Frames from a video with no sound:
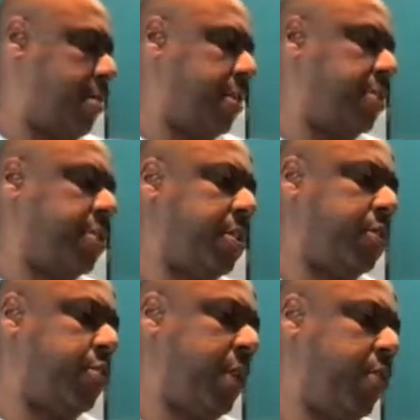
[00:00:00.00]
this is a
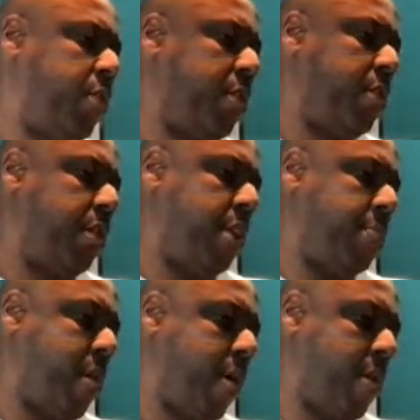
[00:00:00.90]
21
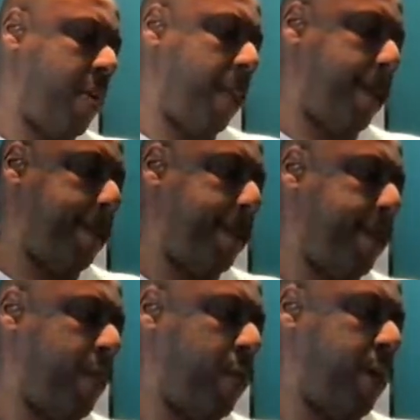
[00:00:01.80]
MR
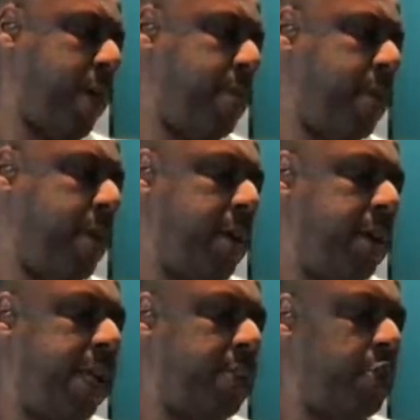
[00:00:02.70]
Okay.
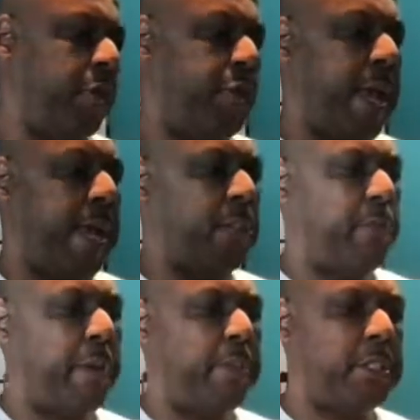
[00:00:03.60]
Not sure if you guys
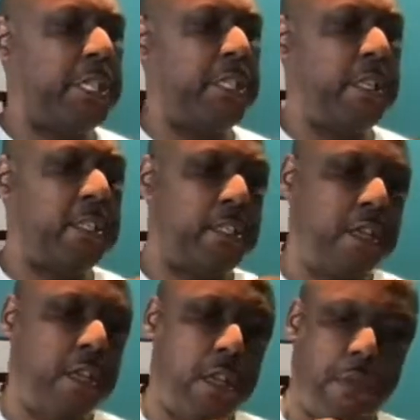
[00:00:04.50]
will be able to see this.
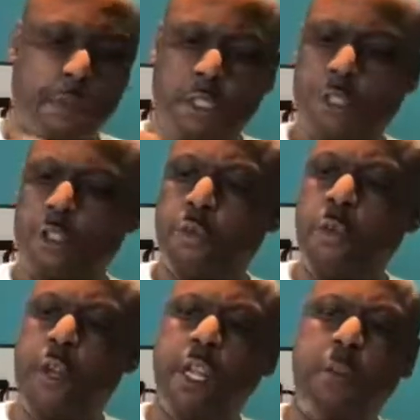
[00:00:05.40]
This is a
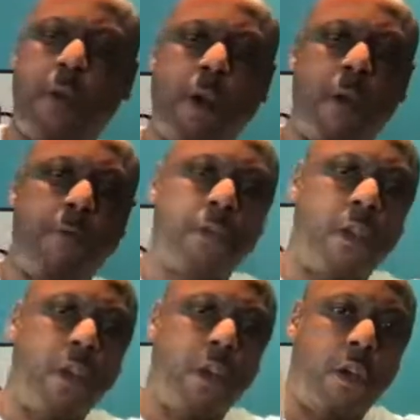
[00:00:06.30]
21 MR,
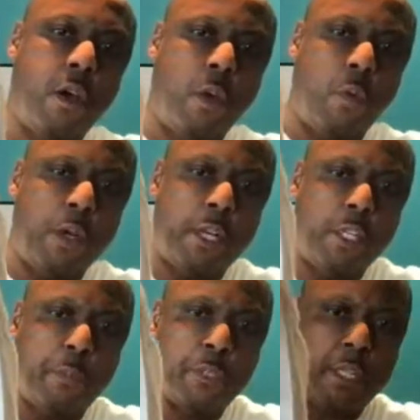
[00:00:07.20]
a
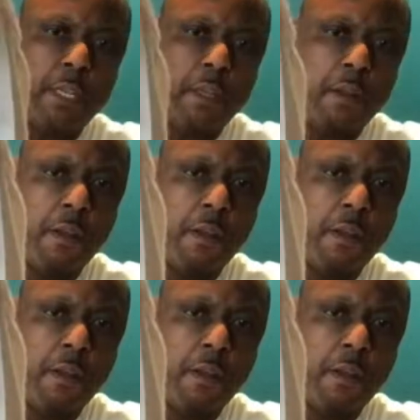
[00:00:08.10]
100%